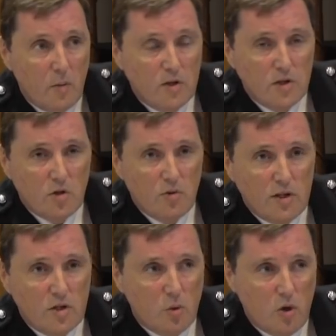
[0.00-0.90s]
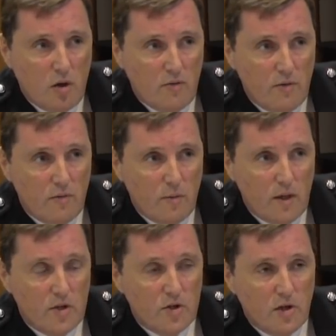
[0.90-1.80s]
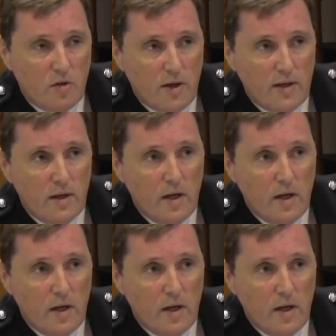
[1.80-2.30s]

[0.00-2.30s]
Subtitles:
which is a critical life information line,